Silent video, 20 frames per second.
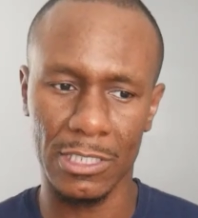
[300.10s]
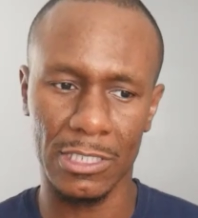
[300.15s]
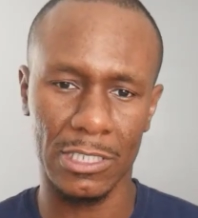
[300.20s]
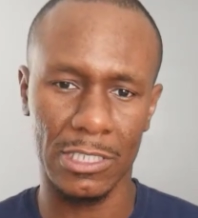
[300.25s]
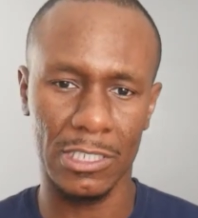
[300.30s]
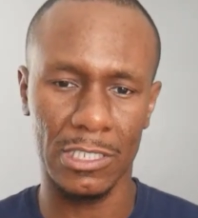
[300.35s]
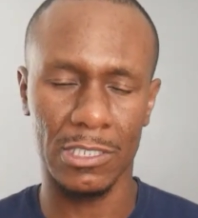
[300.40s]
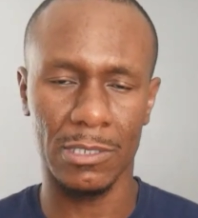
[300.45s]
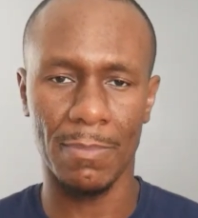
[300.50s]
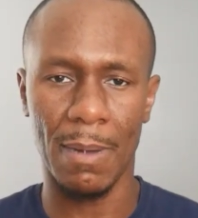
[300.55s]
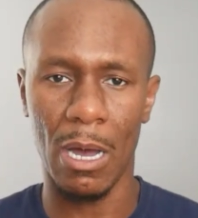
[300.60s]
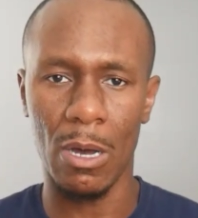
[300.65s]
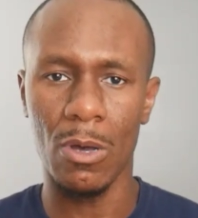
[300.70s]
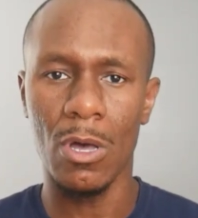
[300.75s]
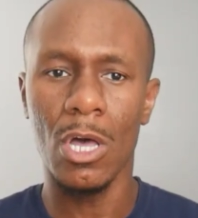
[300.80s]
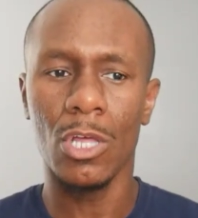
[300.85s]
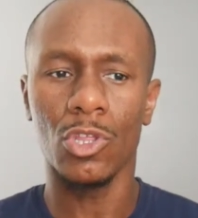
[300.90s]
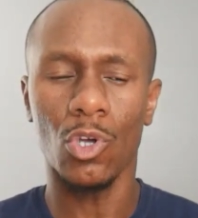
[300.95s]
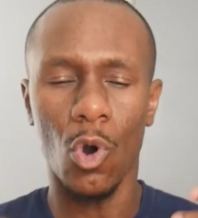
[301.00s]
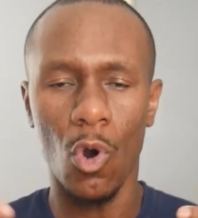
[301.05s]
This is just
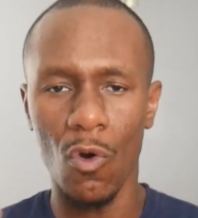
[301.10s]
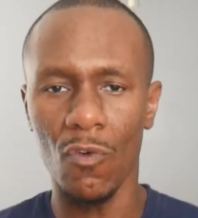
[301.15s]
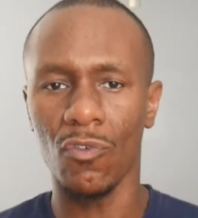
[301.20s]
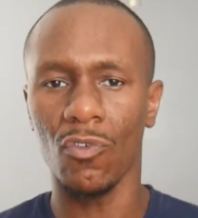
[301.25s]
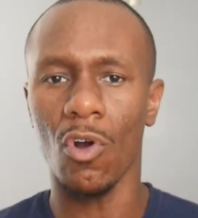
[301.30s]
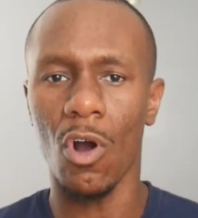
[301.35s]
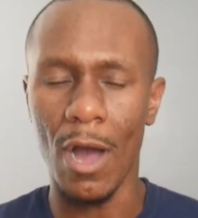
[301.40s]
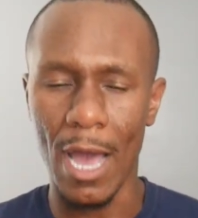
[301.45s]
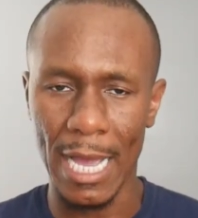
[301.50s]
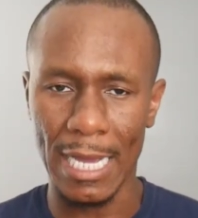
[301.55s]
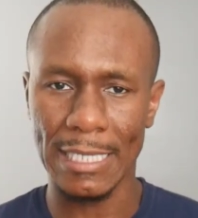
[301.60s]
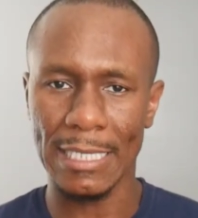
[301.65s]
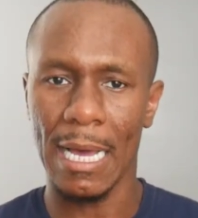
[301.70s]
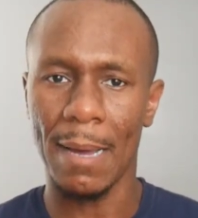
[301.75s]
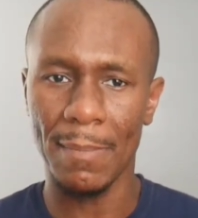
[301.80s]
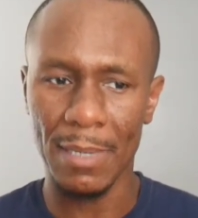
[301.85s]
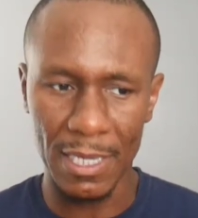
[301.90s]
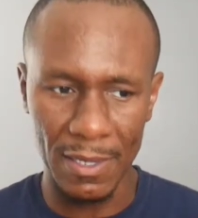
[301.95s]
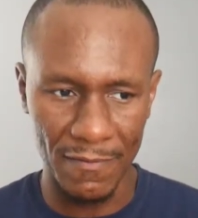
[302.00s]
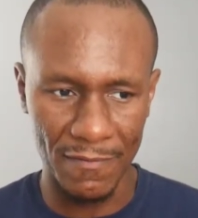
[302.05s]
about the overall
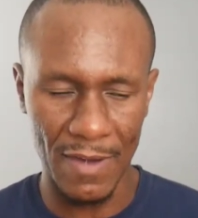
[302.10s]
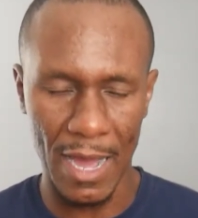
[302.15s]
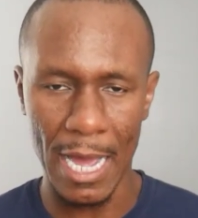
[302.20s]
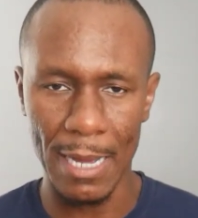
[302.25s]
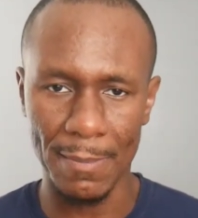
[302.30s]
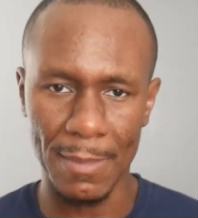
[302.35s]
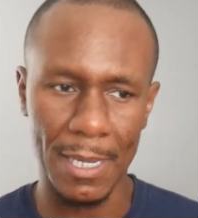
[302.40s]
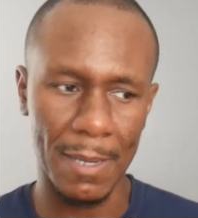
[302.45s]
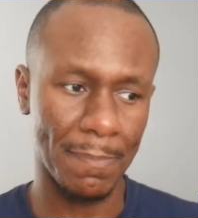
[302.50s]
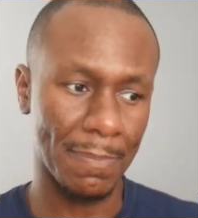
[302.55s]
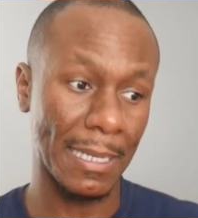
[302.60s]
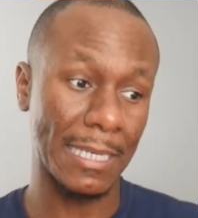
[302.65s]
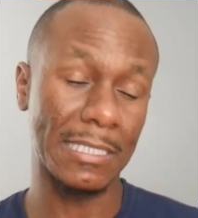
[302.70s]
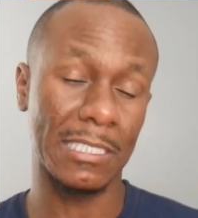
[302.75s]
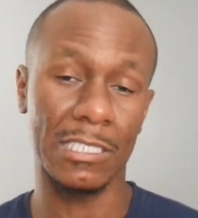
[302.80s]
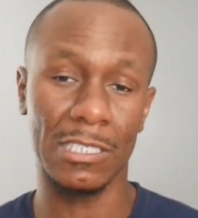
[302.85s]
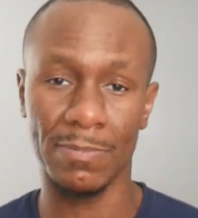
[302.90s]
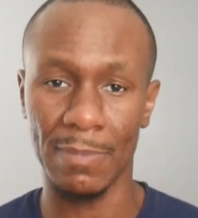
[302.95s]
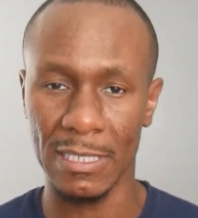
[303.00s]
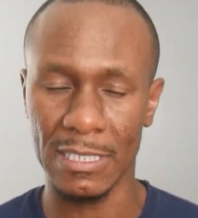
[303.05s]
economic environment in
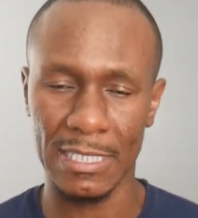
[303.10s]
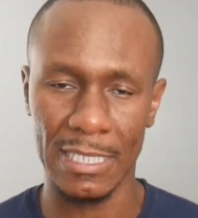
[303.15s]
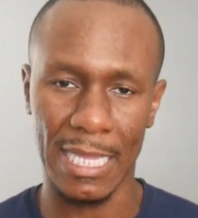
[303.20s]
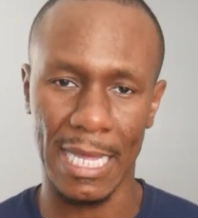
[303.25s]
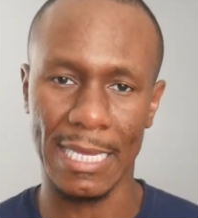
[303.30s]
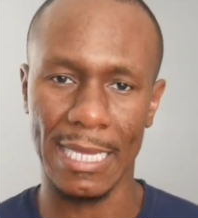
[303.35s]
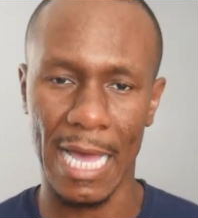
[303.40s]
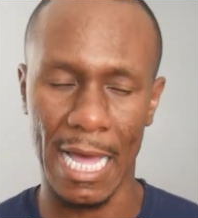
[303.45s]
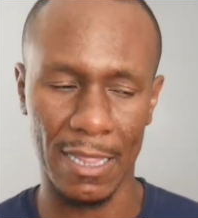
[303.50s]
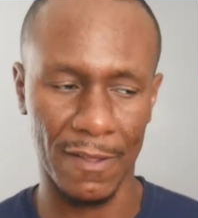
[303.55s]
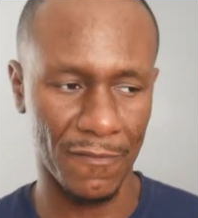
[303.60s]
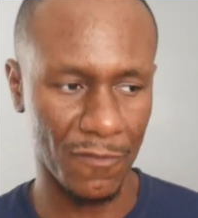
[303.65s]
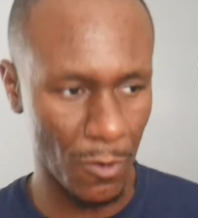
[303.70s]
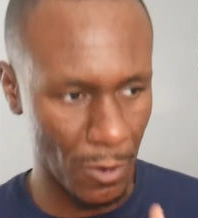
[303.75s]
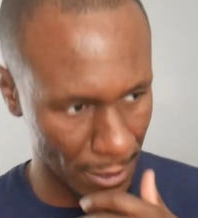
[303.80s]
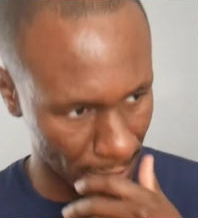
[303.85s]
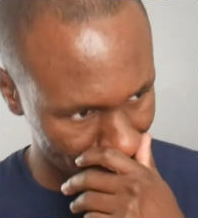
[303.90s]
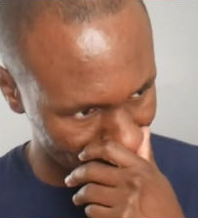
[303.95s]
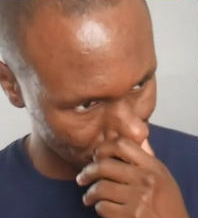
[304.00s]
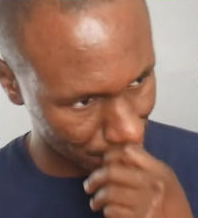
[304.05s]
places, especially like
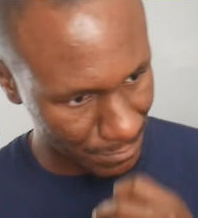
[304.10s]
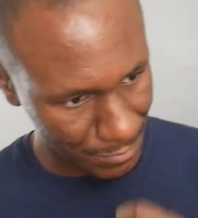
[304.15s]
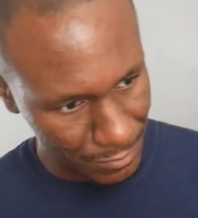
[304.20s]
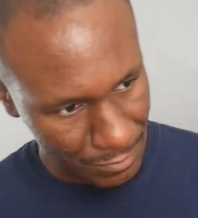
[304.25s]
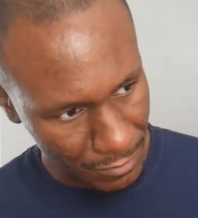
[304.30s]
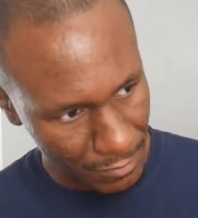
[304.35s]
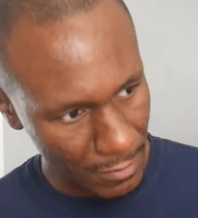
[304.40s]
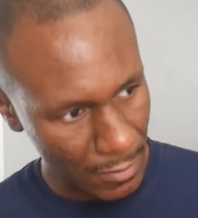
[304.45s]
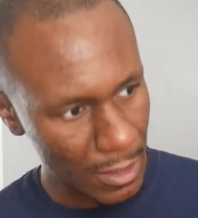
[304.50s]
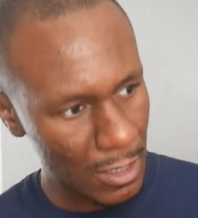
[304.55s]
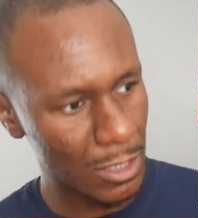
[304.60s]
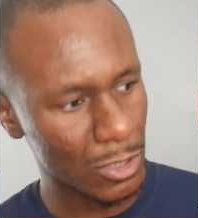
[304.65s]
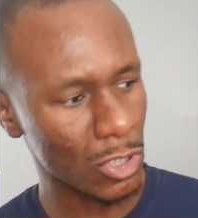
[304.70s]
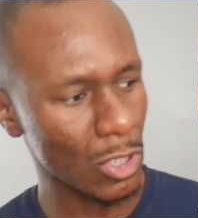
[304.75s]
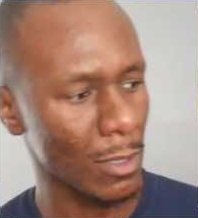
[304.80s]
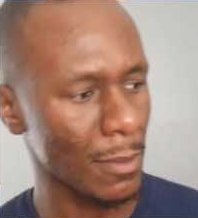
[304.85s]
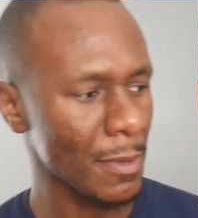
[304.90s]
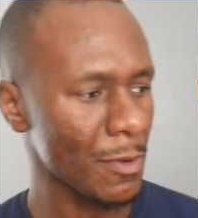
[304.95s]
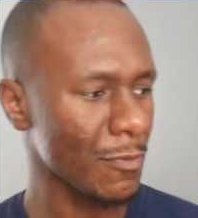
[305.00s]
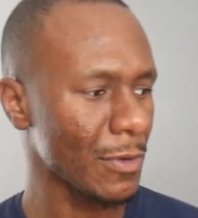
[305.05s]
California.
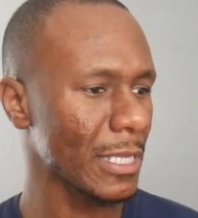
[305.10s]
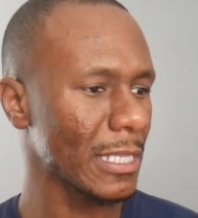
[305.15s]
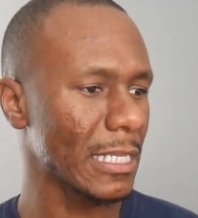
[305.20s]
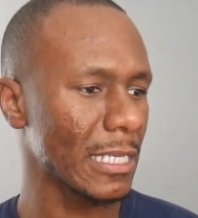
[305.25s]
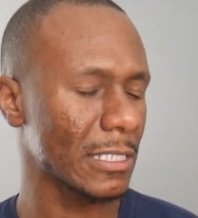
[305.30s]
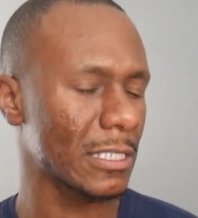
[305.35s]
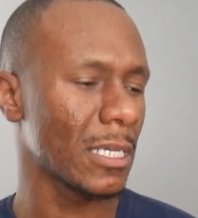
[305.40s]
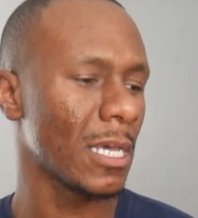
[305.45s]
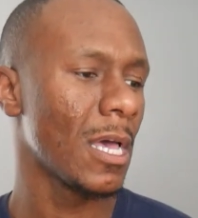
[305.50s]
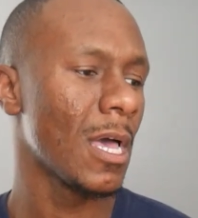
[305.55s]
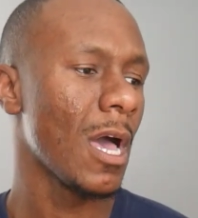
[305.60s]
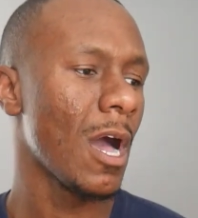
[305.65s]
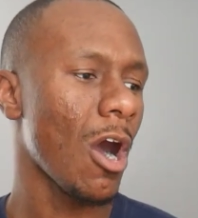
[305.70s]
So let me read this